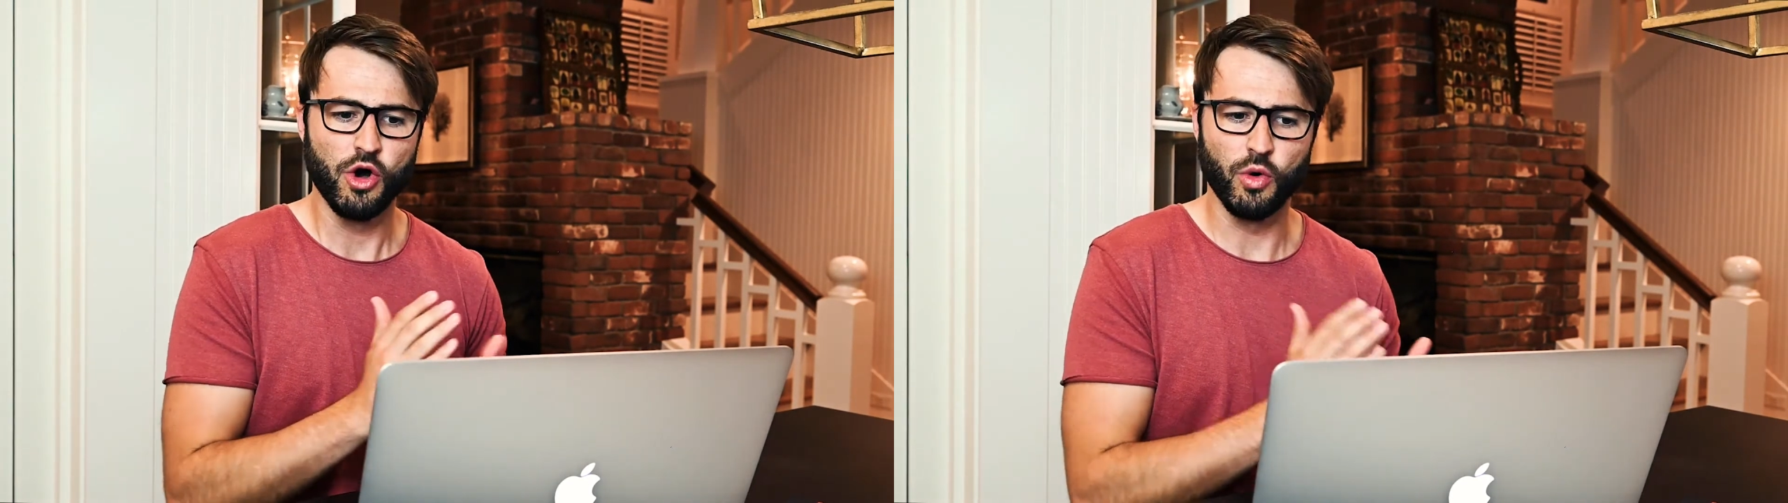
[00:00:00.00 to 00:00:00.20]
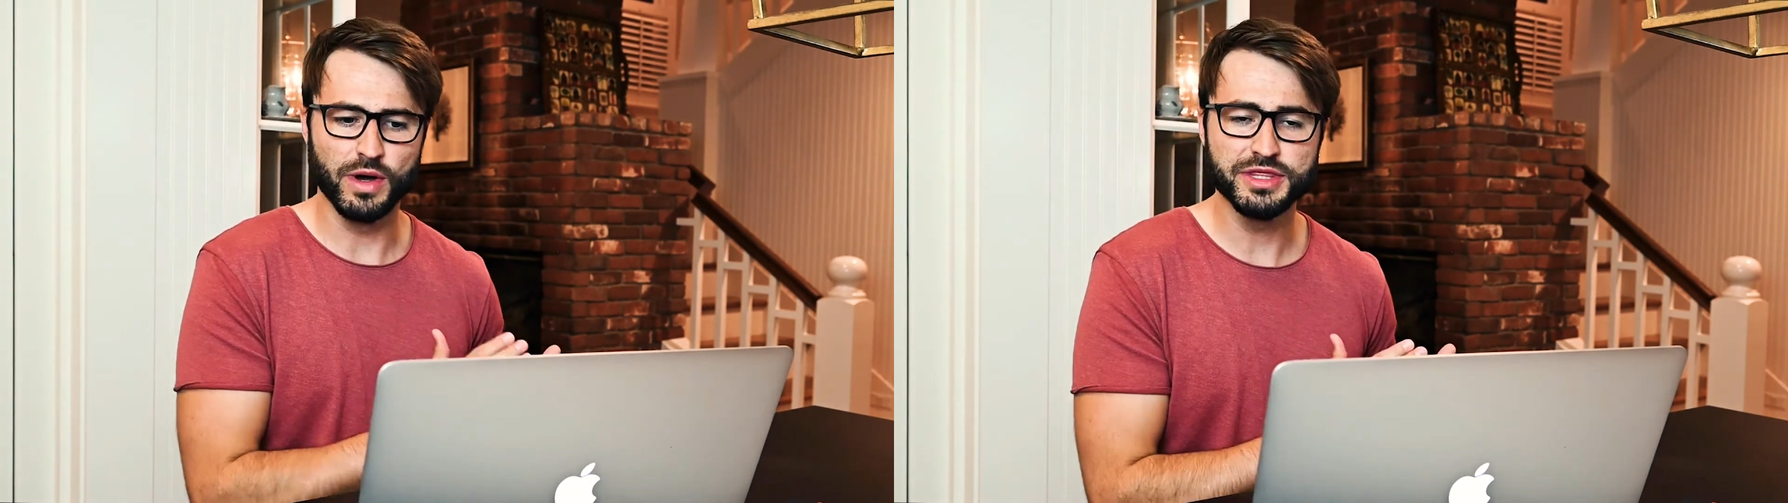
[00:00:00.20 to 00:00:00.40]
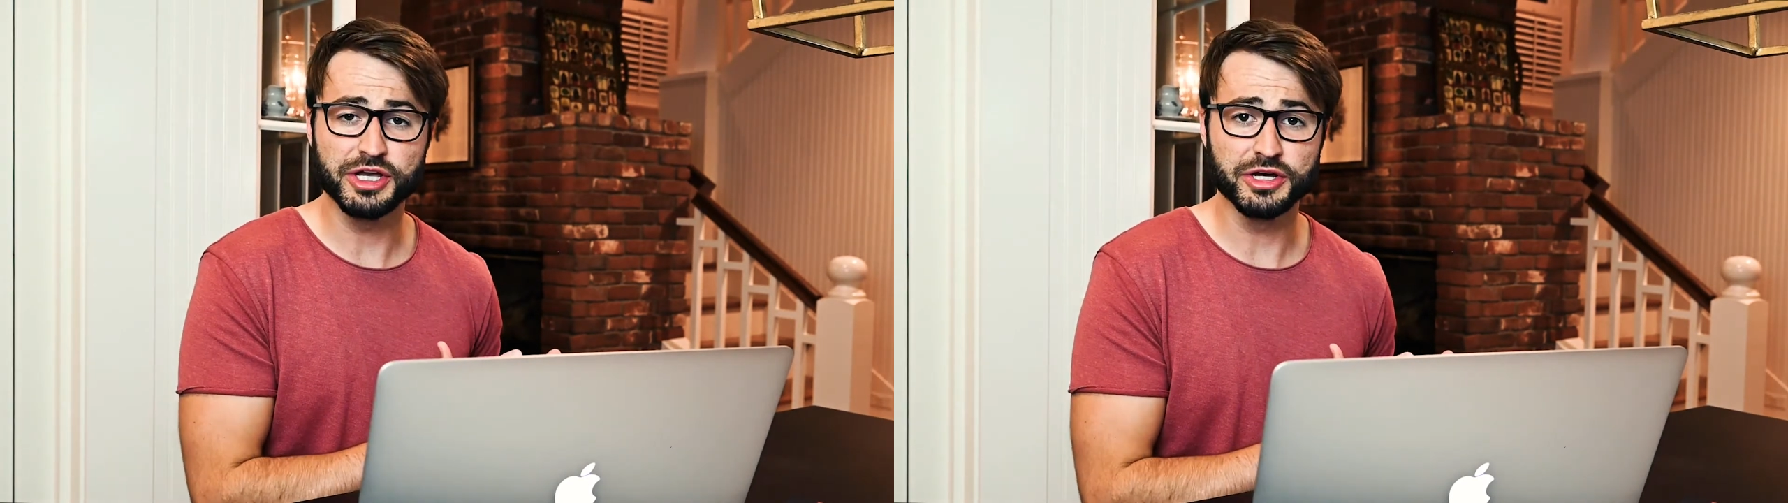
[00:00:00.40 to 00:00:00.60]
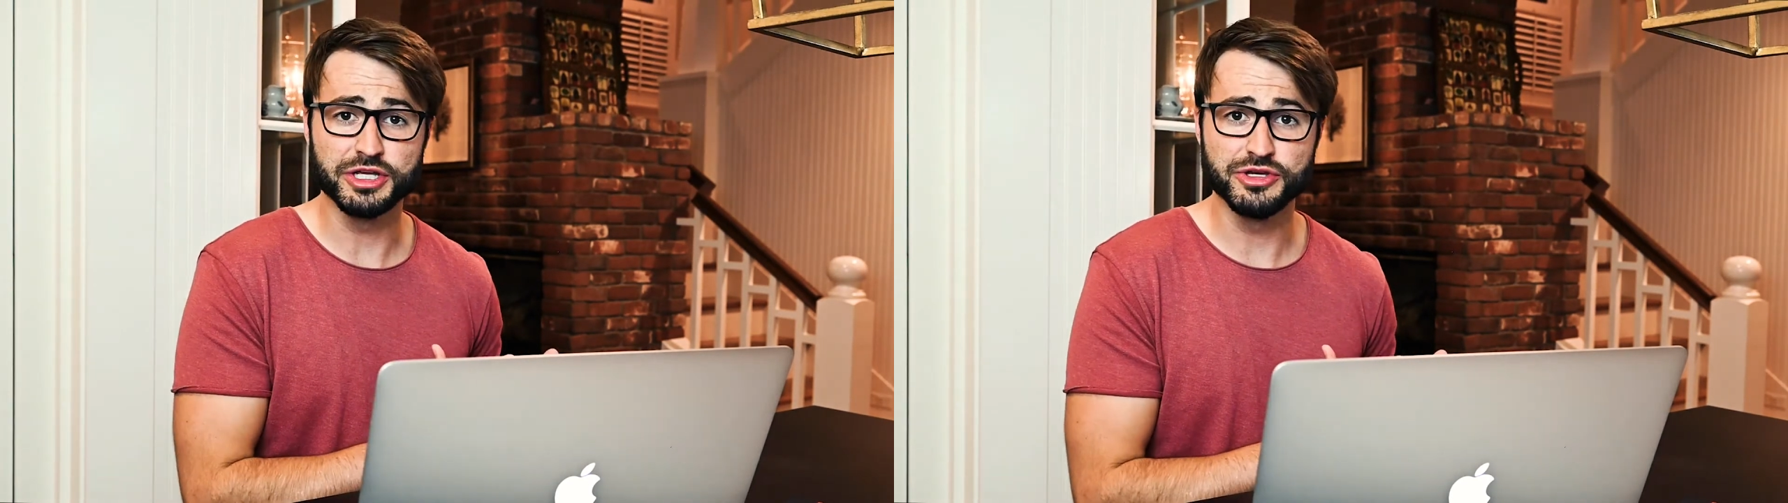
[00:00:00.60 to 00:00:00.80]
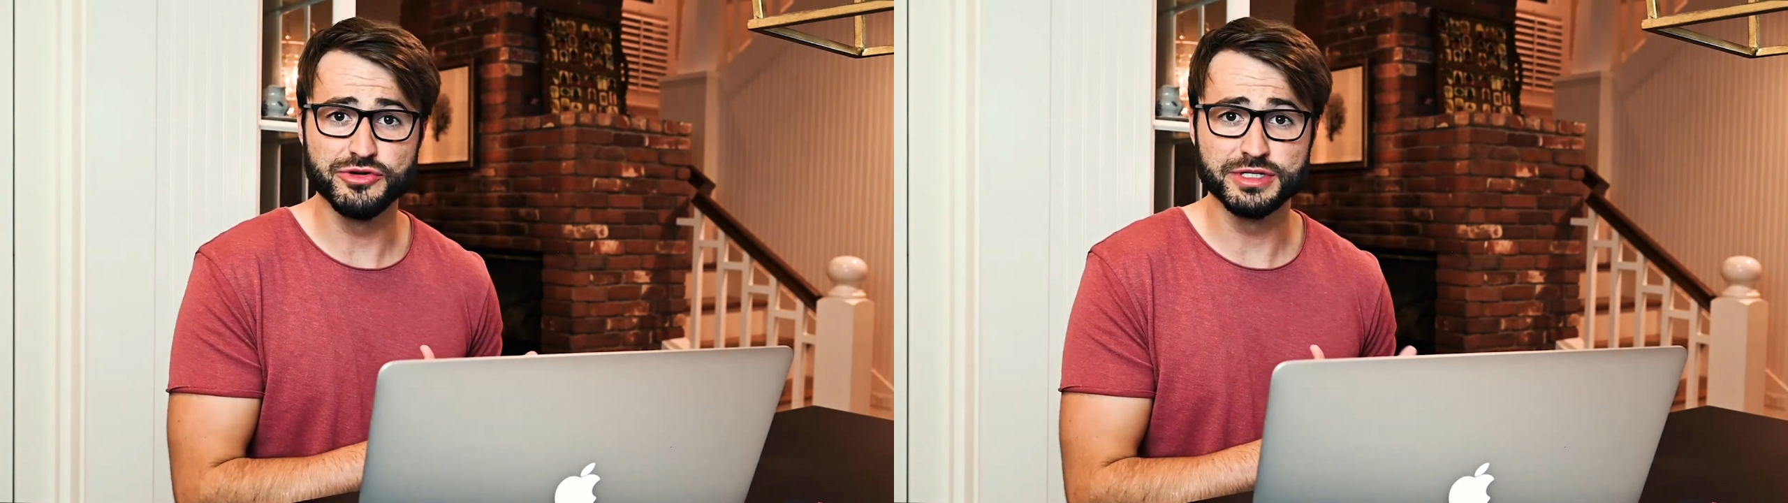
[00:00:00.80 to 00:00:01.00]
or whether you're going
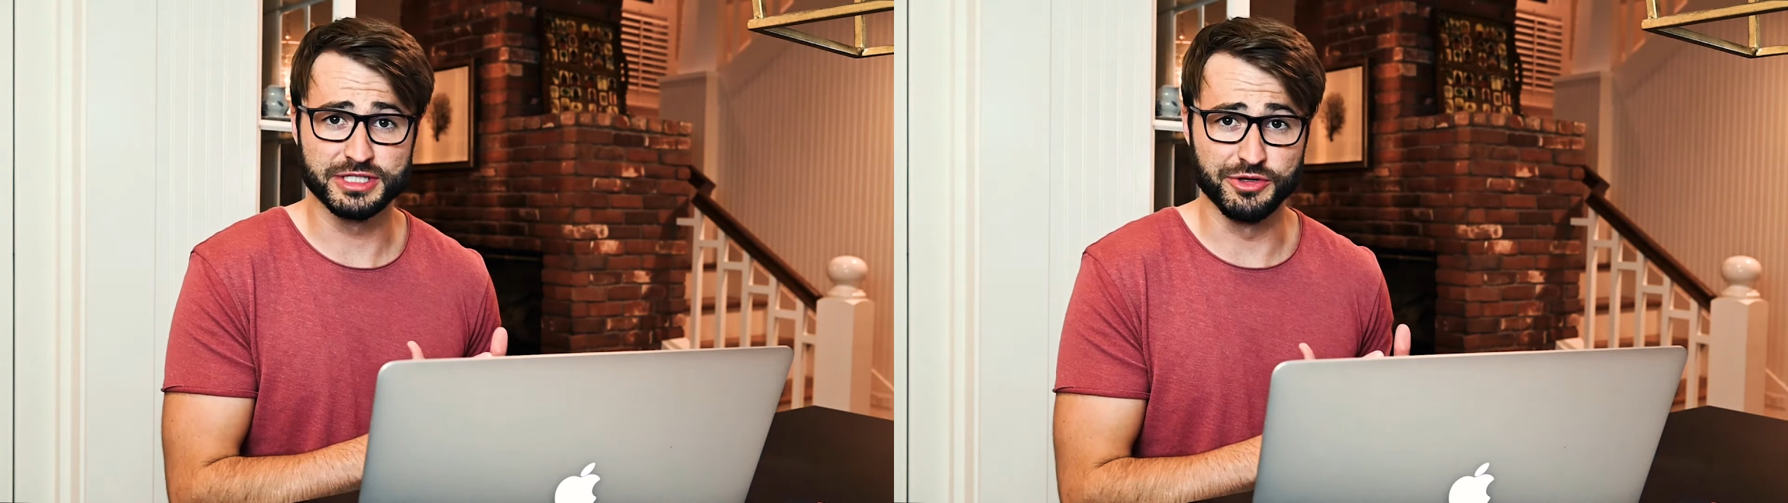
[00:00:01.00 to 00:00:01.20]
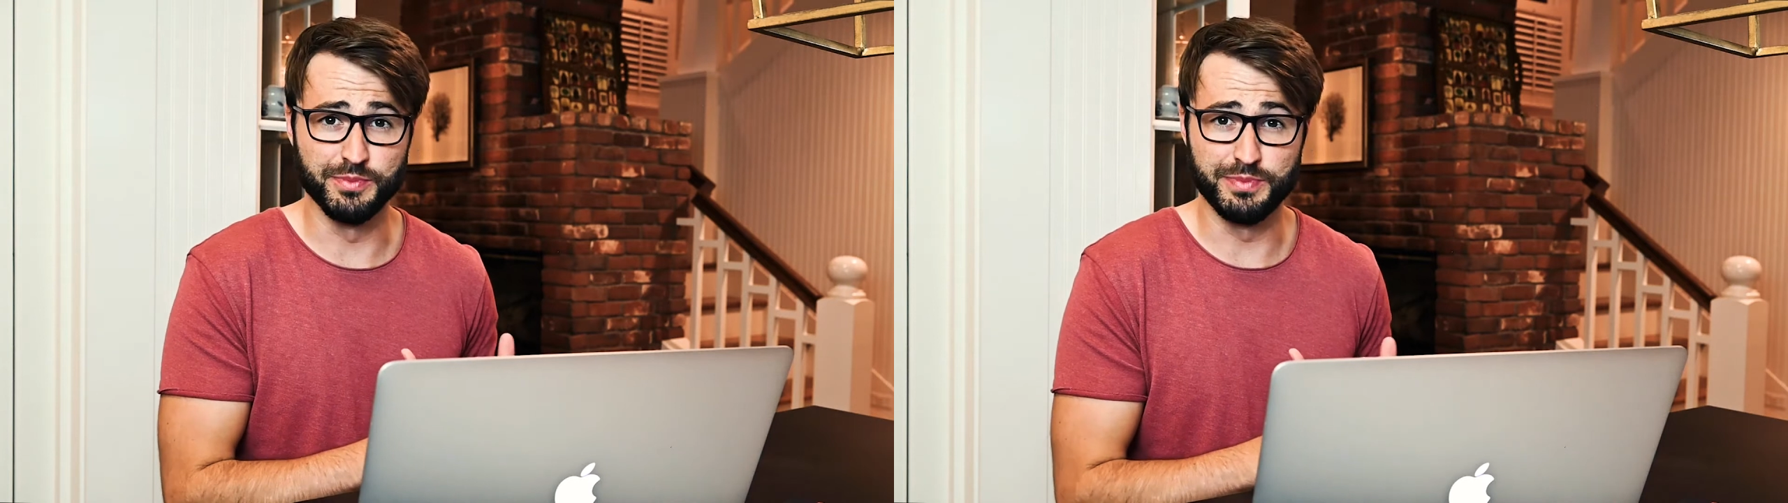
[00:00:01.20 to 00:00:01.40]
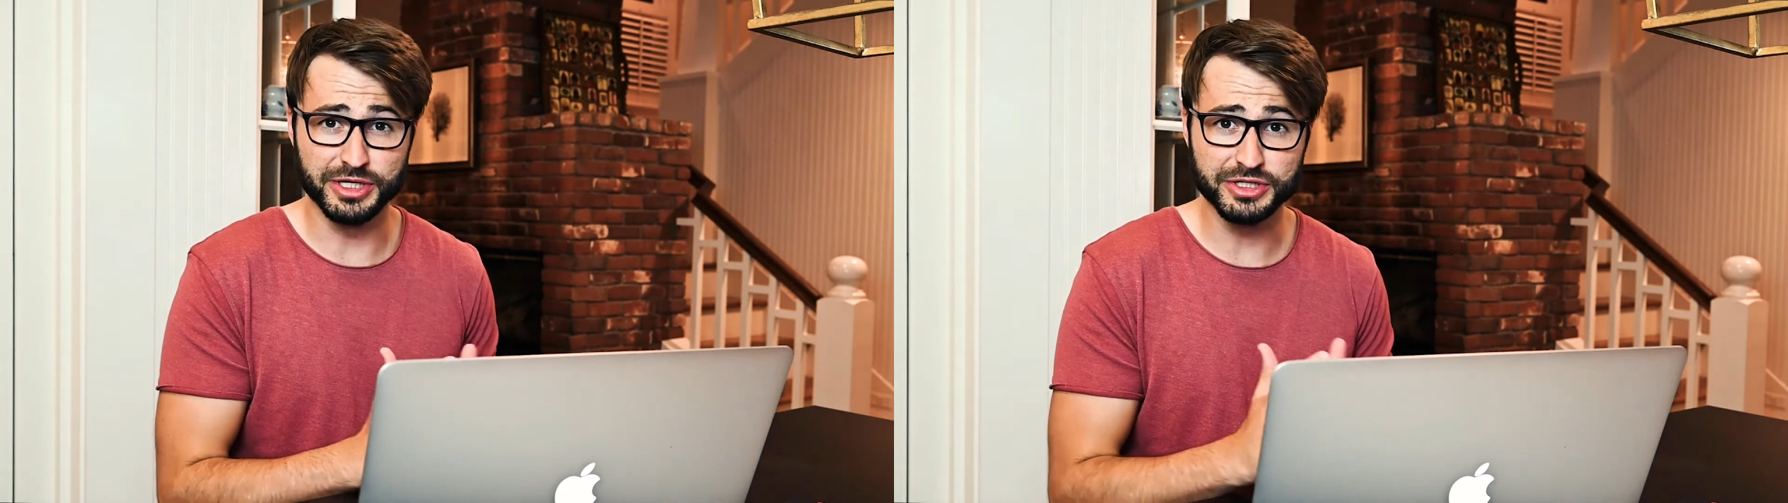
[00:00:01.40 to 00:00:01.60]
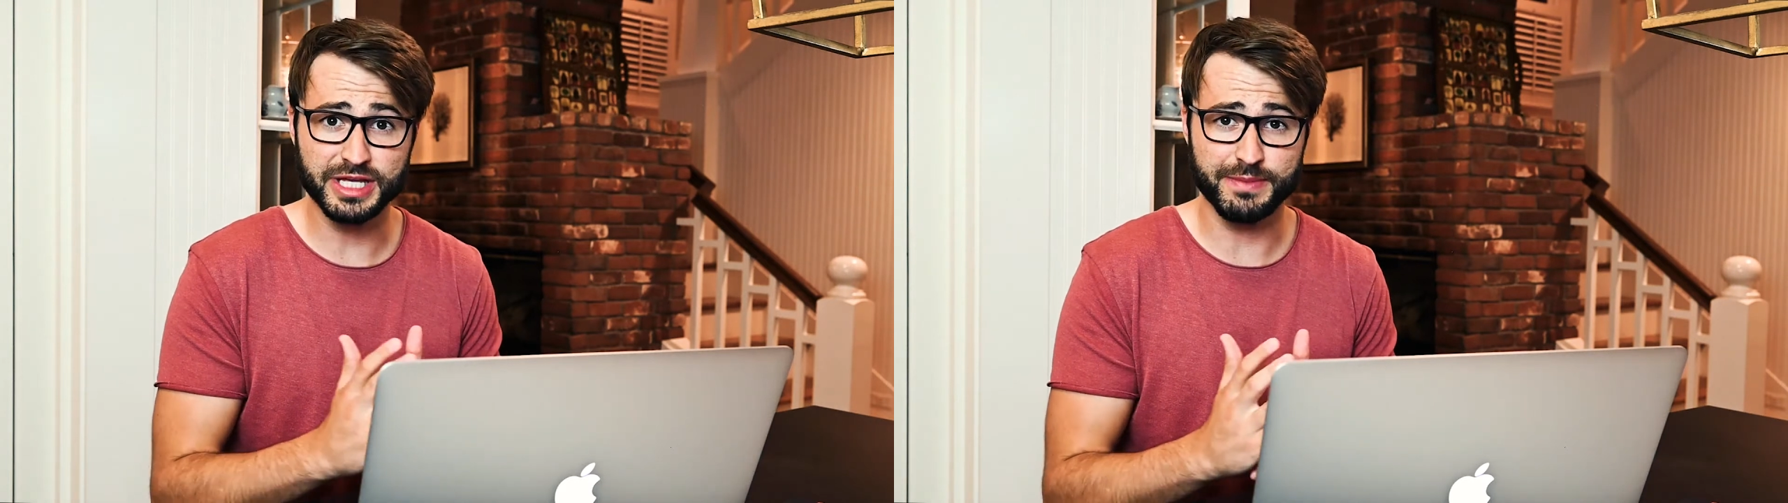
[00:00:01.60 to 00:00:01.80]
to use this to build